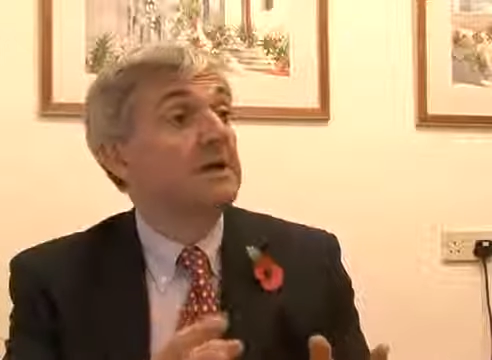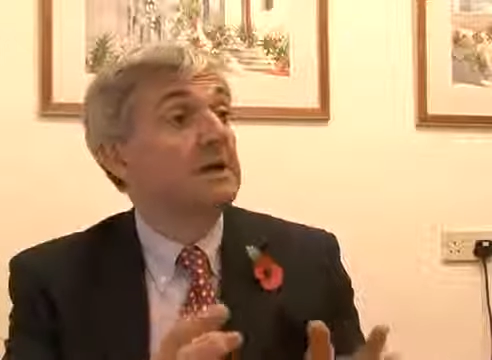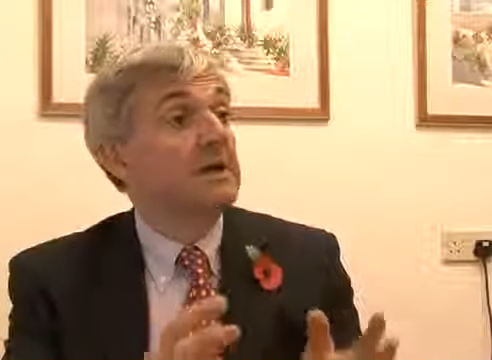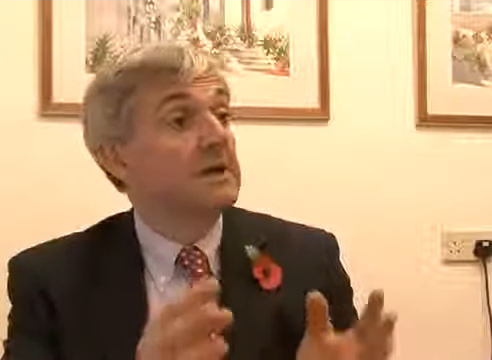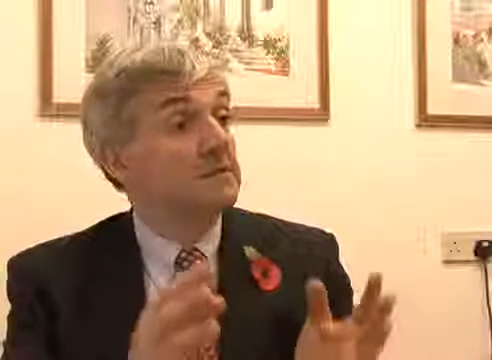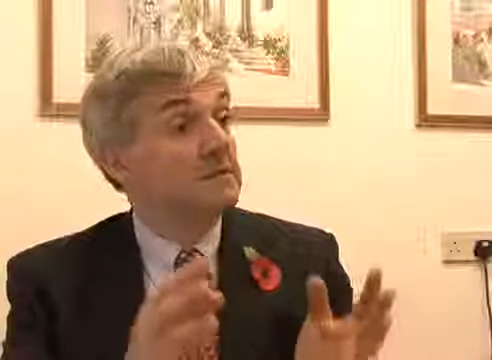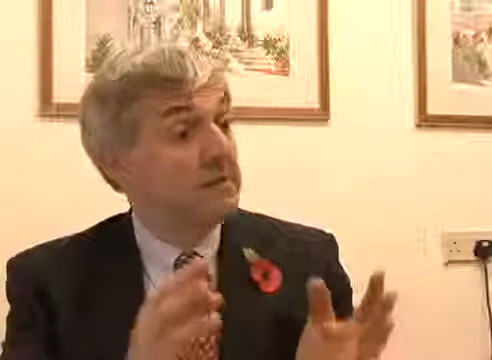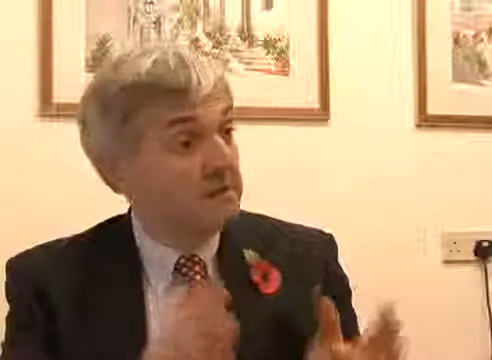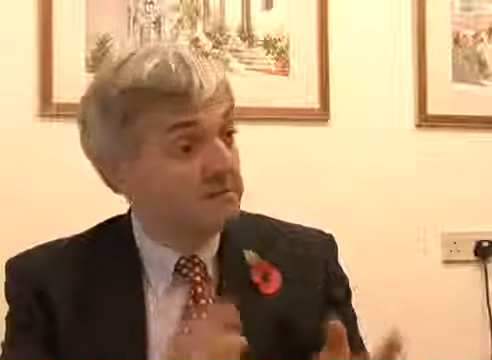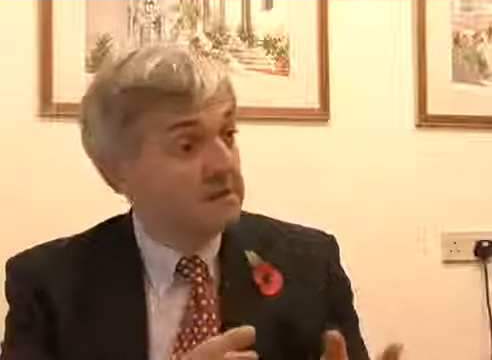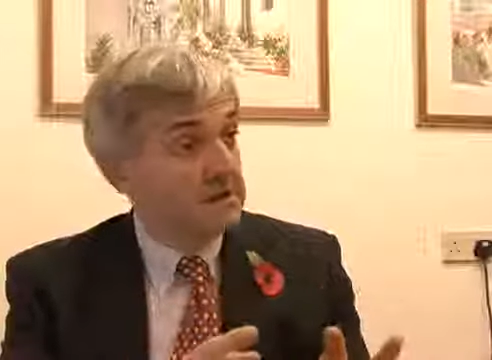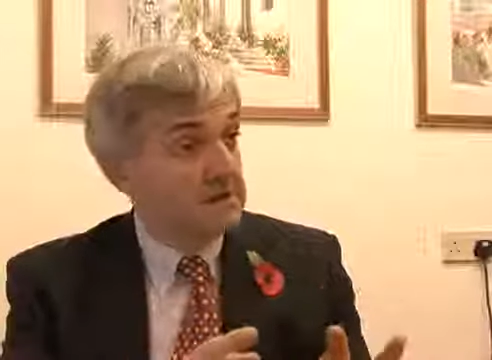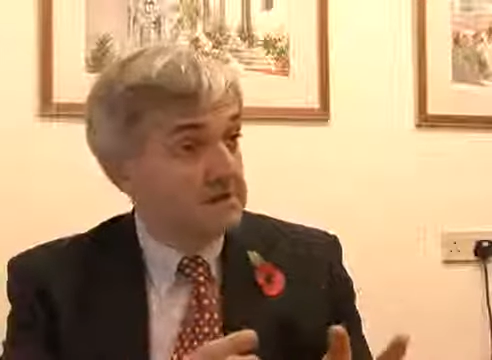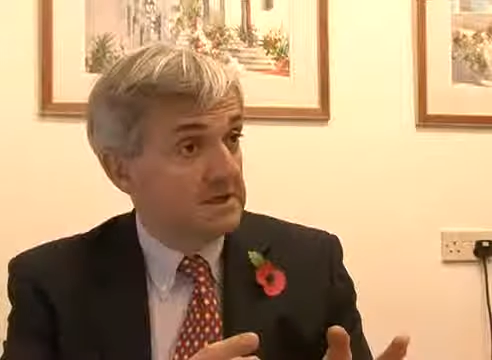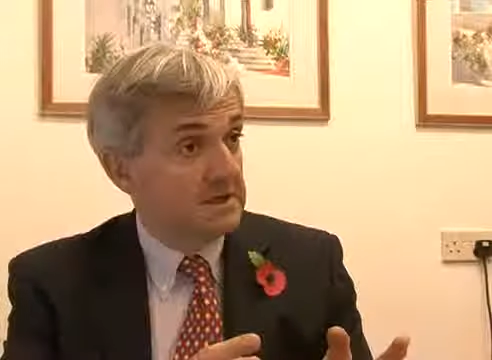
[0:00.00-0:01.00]
in the
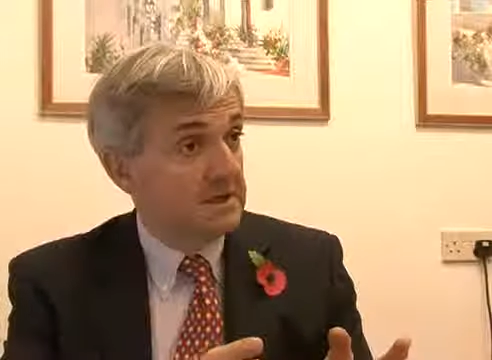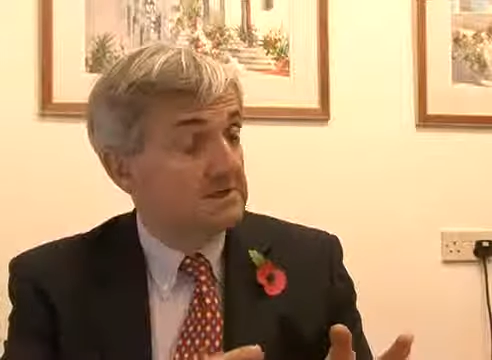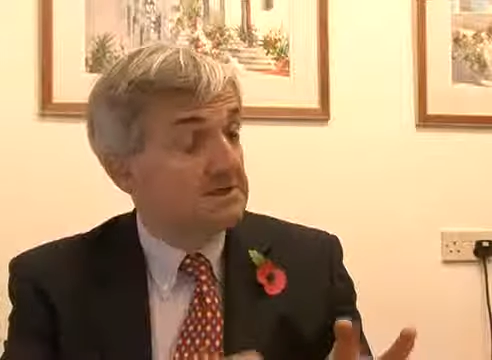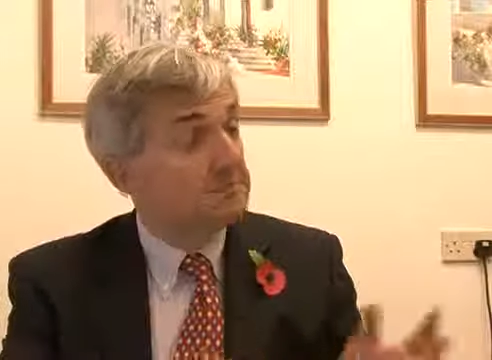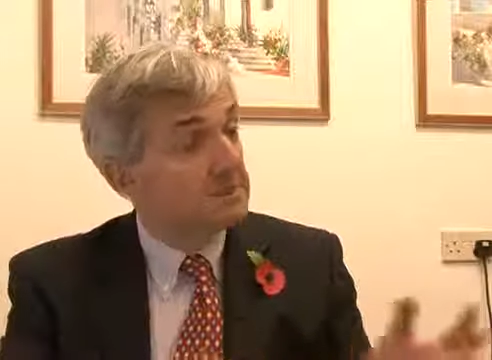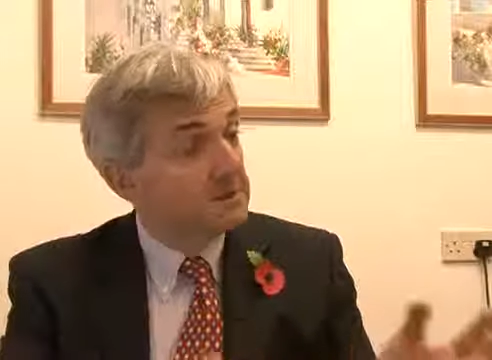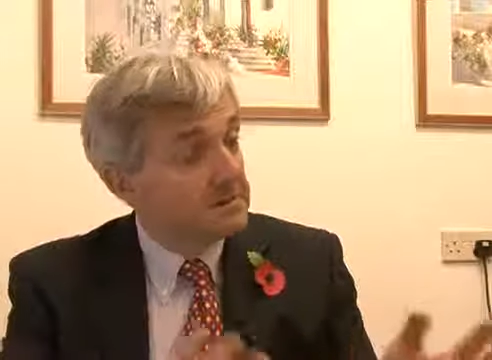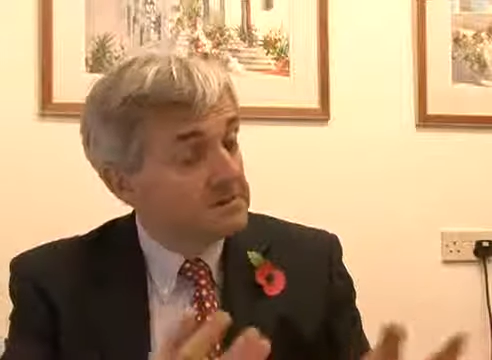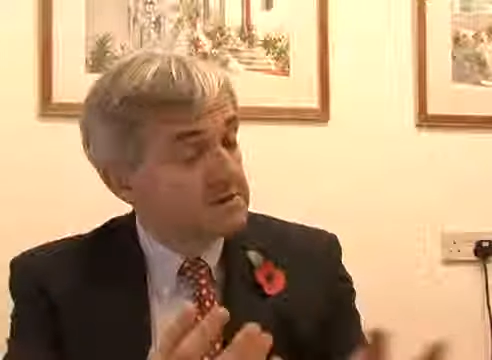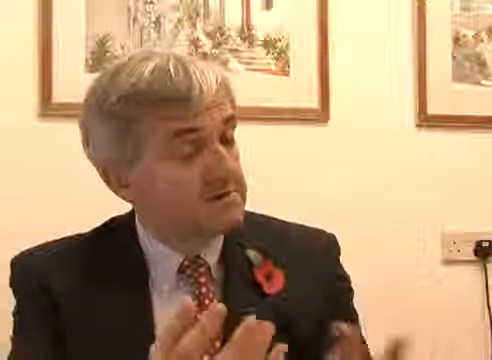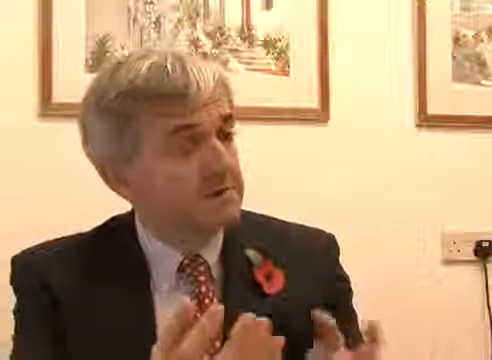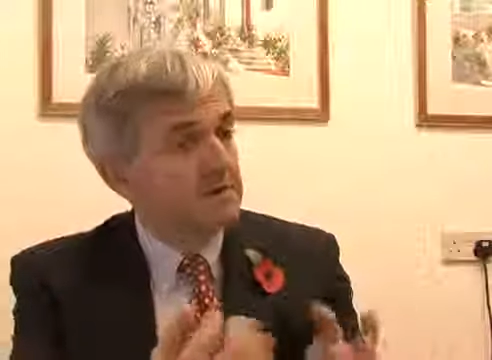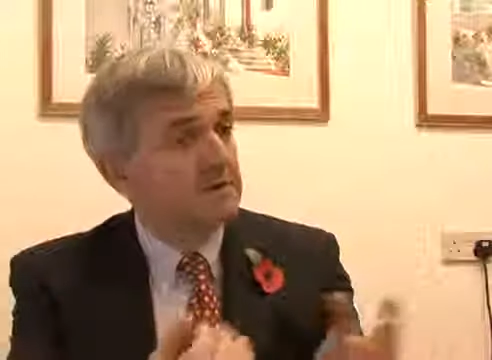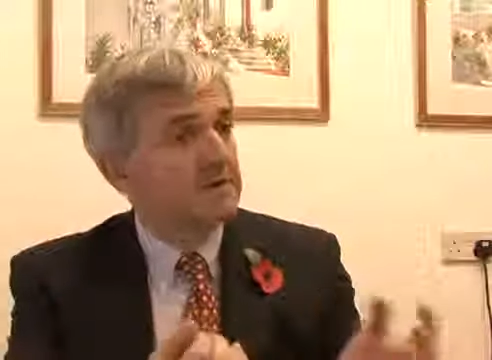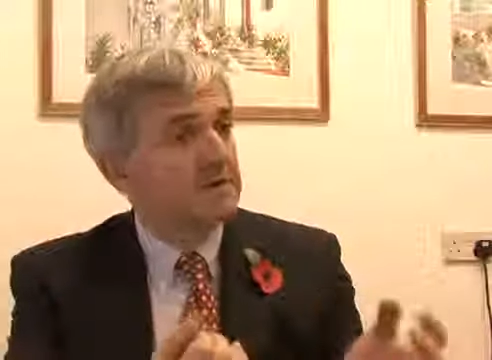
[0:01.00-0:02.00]
public sector because
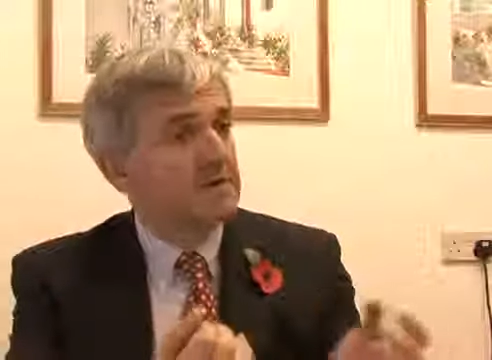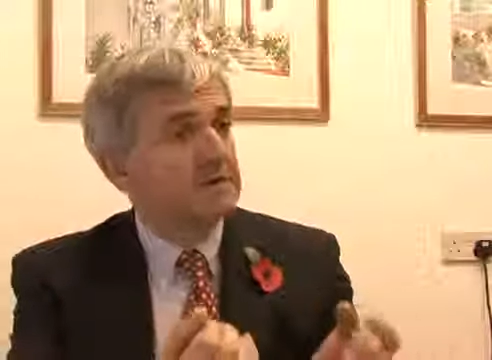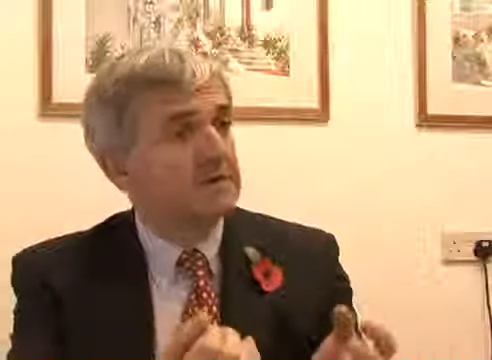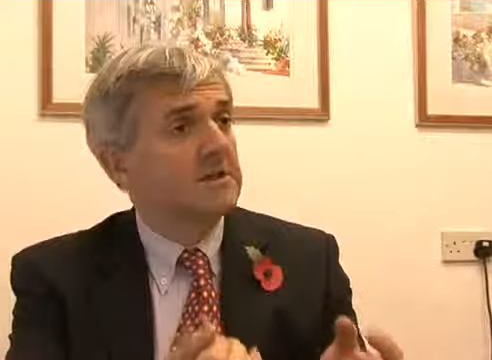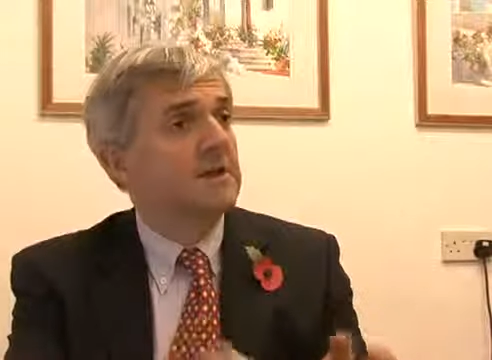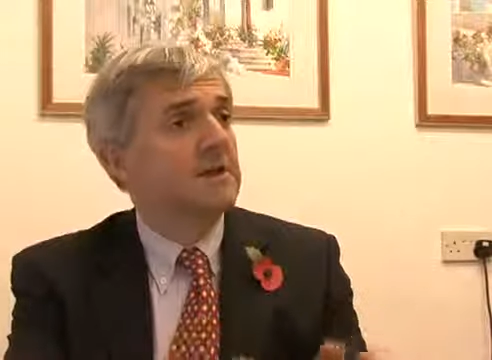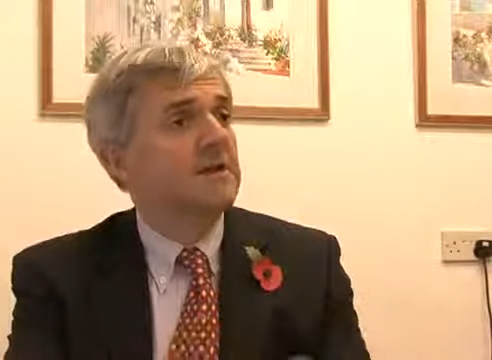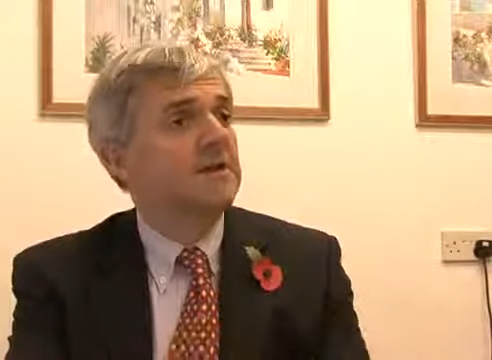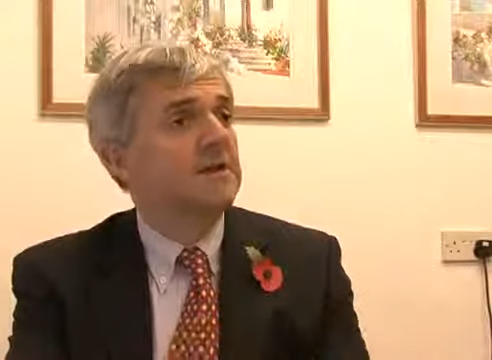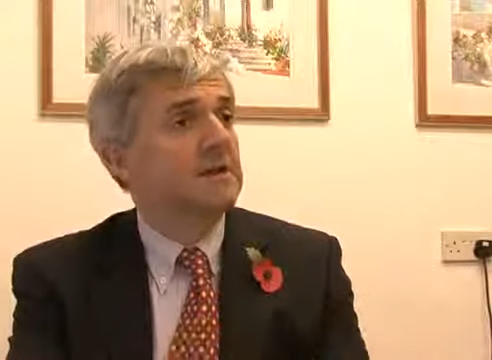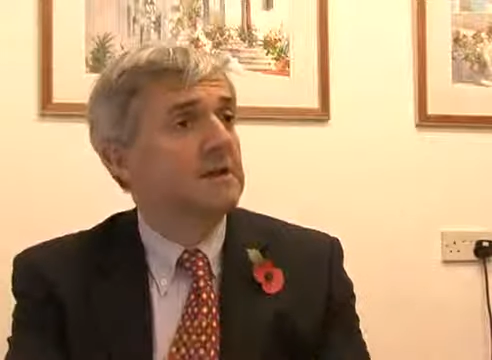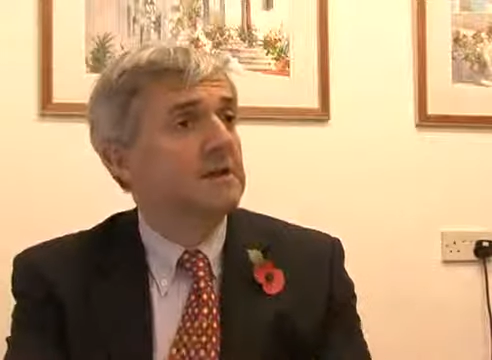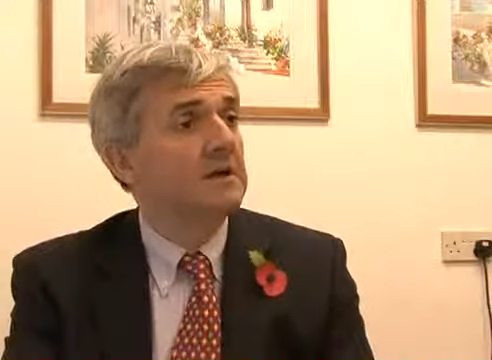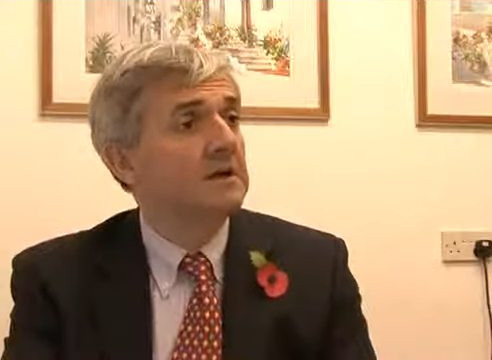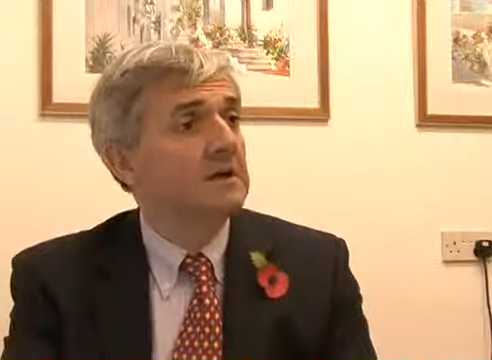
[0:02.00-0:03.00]
of having to cut
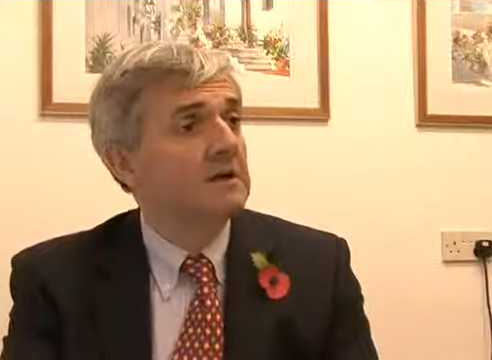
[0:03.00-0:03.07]
the